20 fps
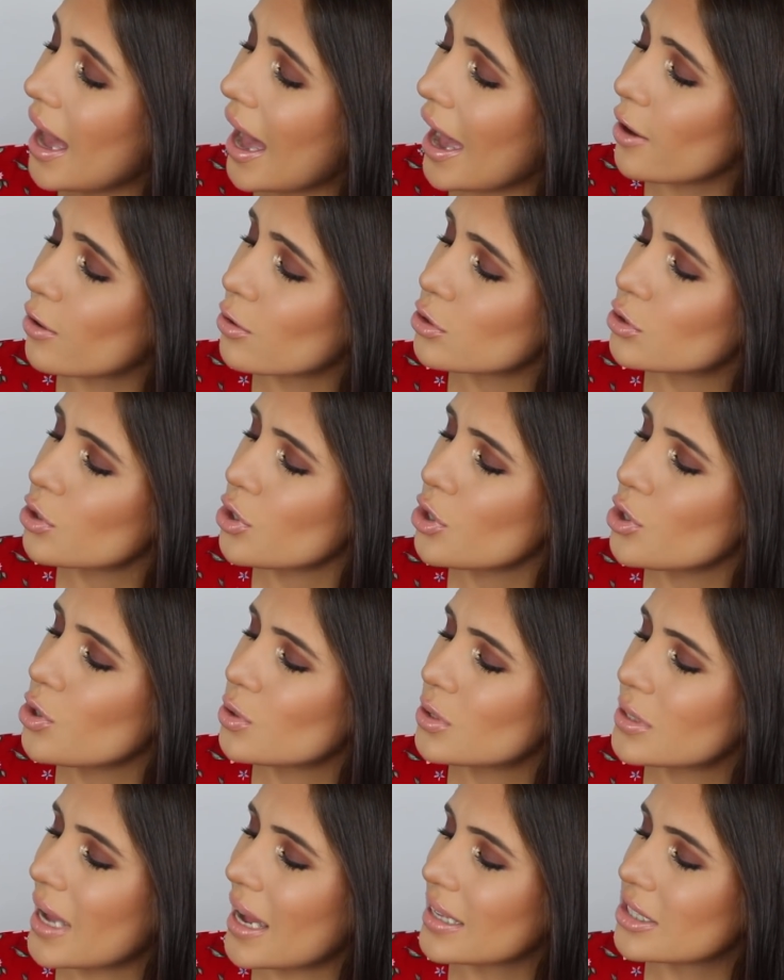I also
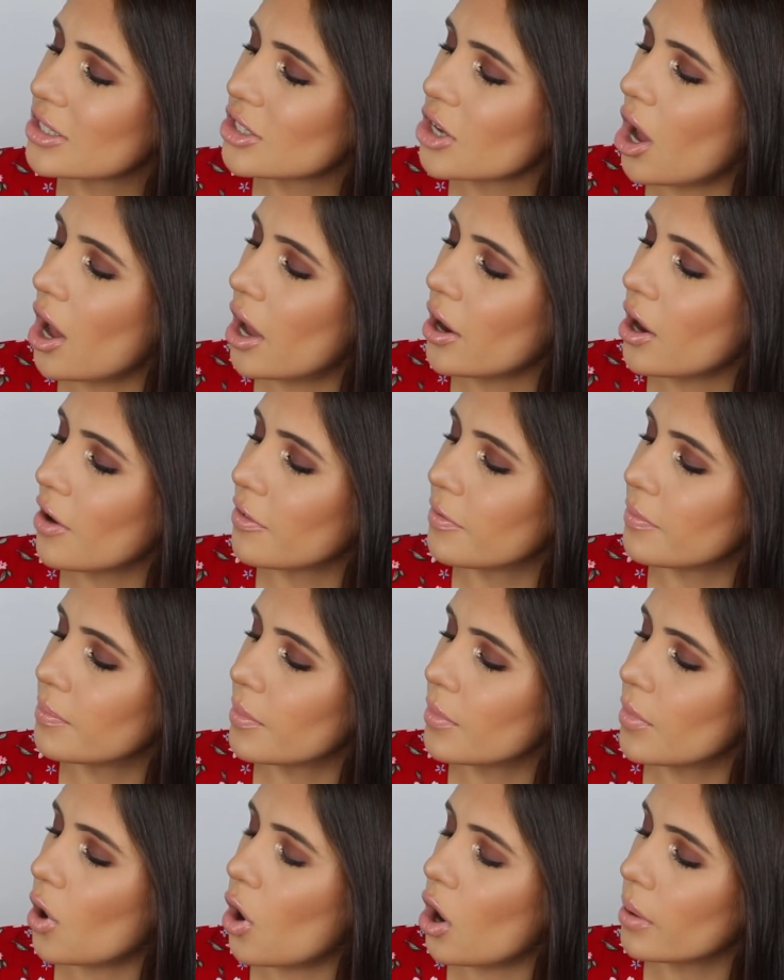used a ton
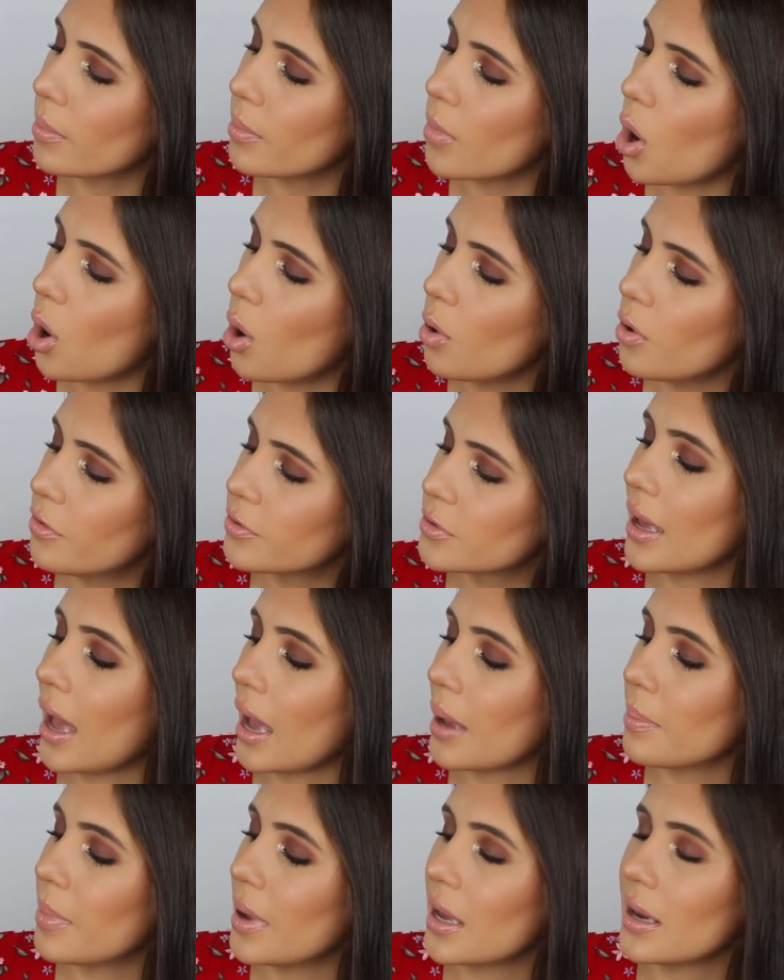on Mauve.
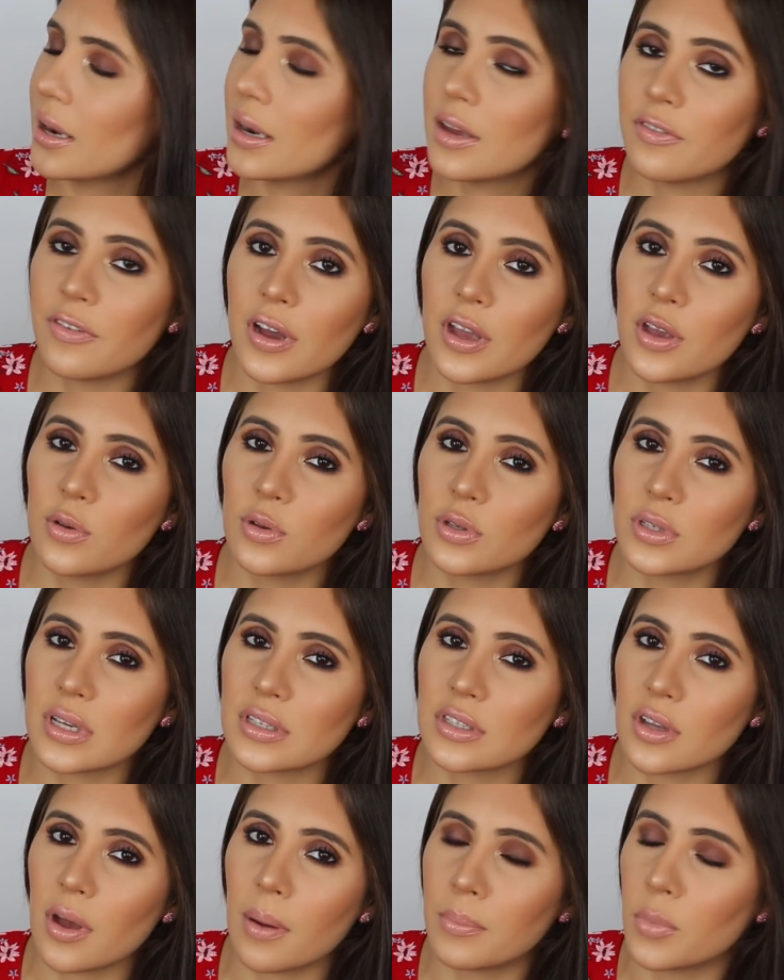I bet if I use
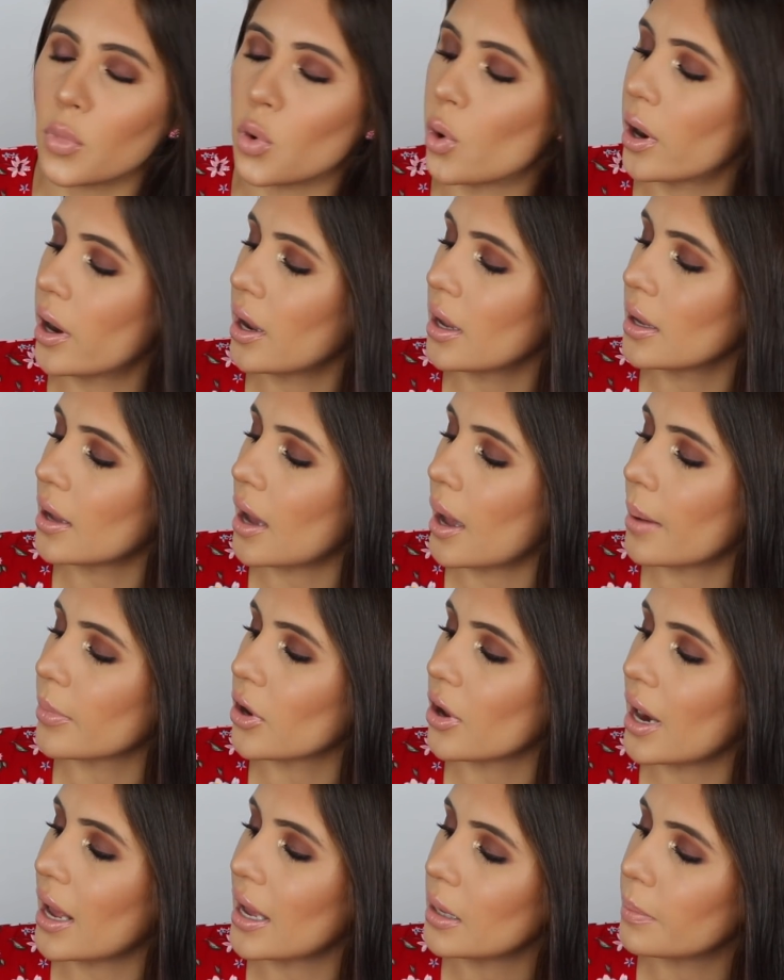it some more, I'm
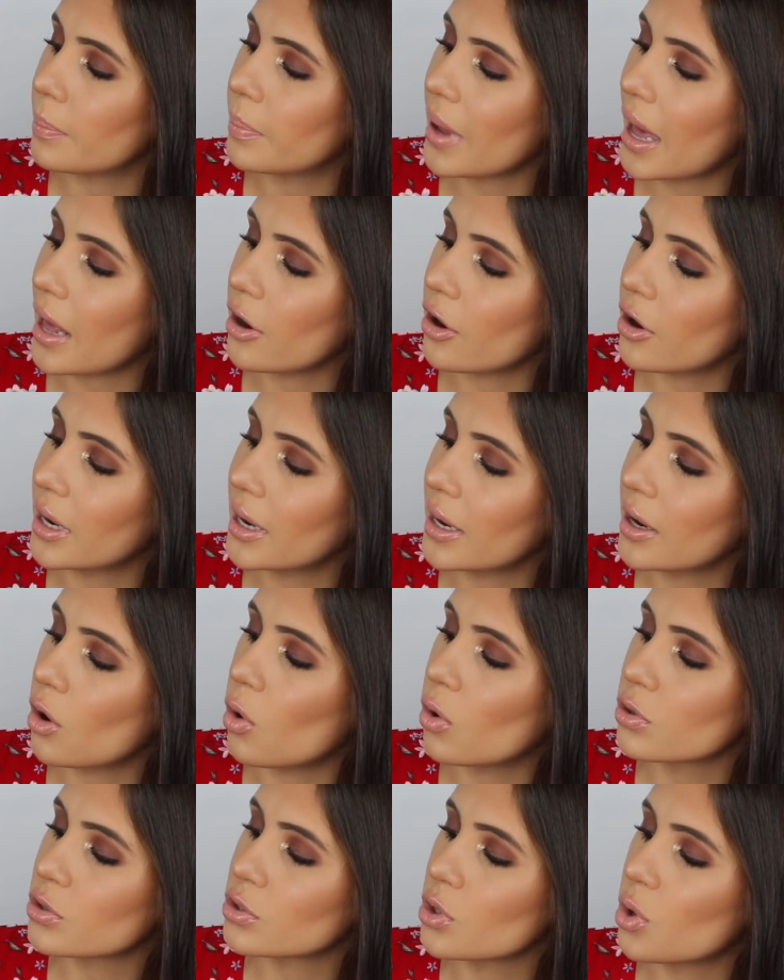gonna hit pan on it.
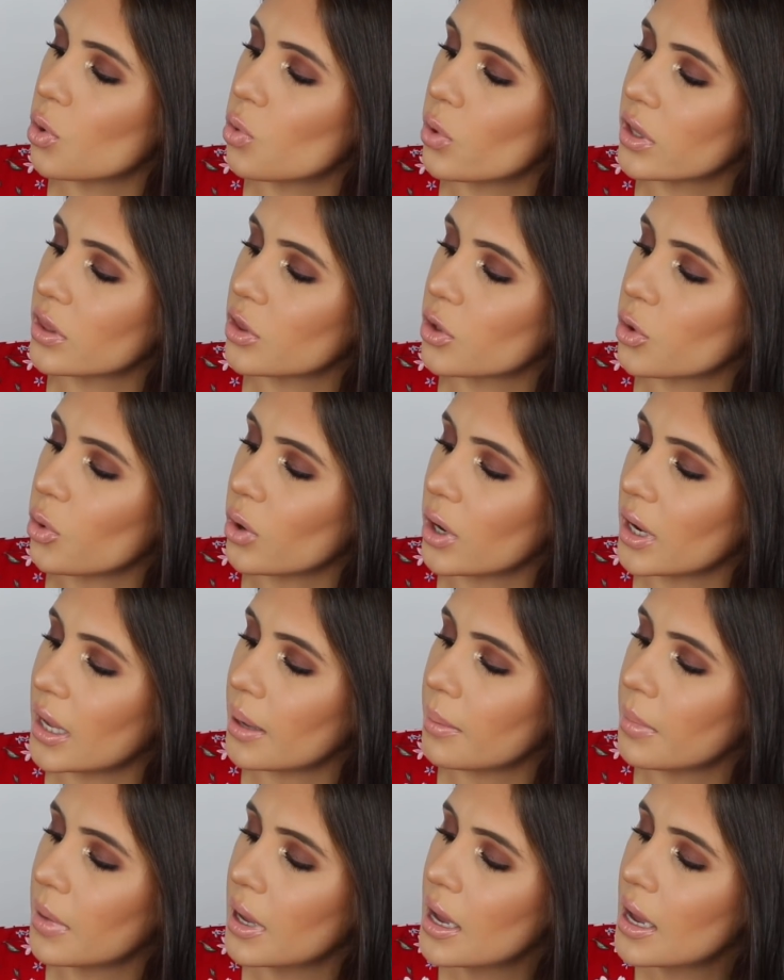Also with
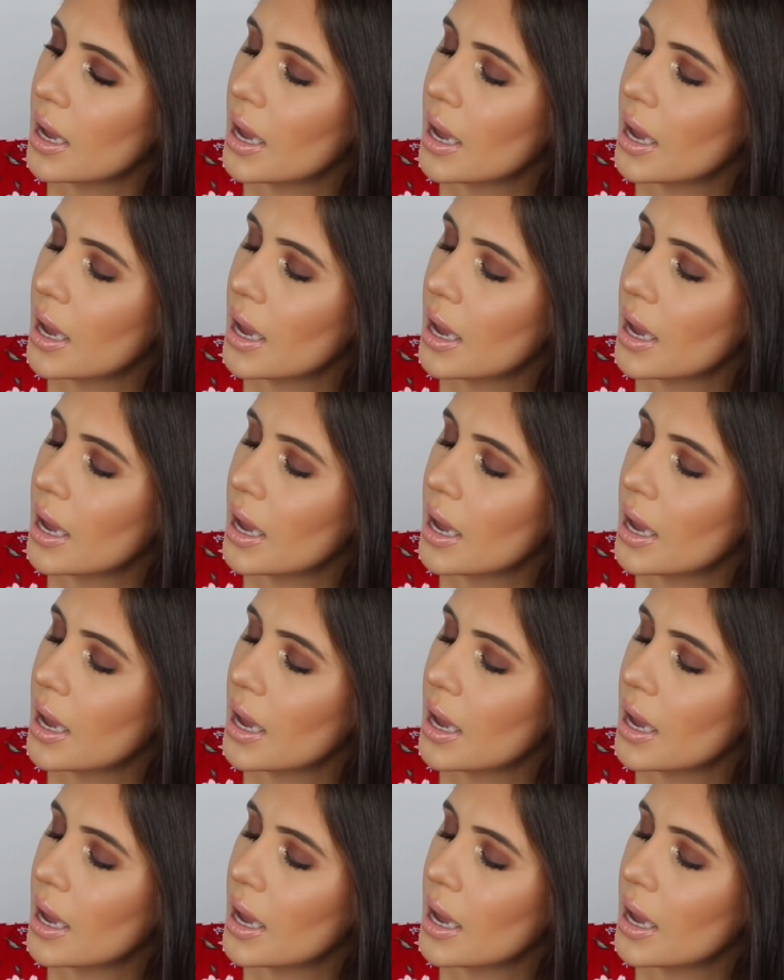Cream.